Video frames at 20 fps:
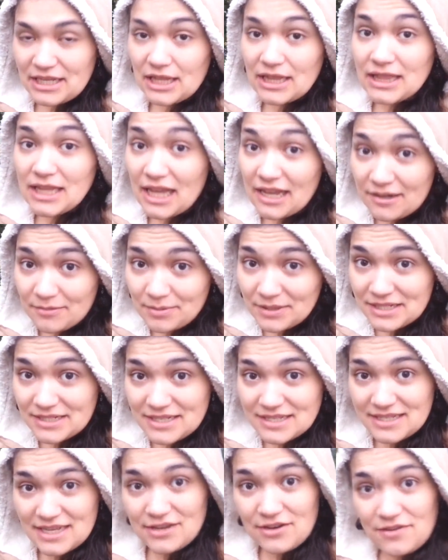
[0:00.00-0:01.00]
a lot of
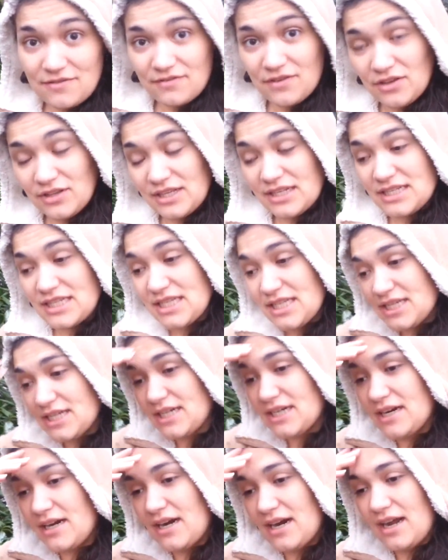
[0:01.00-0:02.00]
places I could
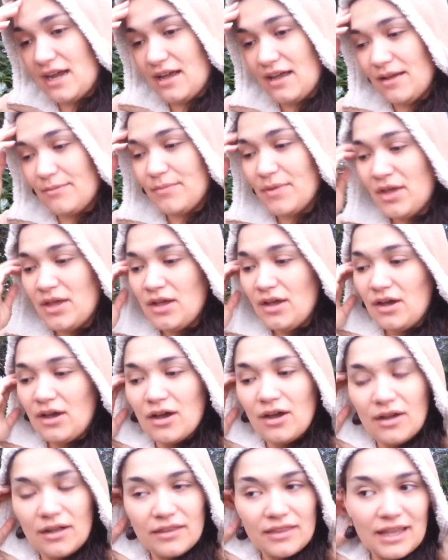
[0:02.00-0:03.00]
volunteer um,
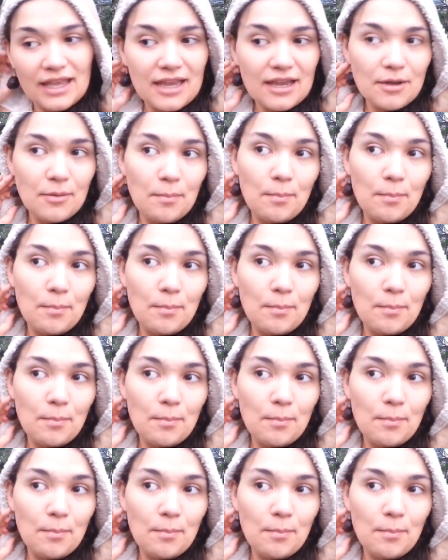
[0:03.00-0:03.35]
on like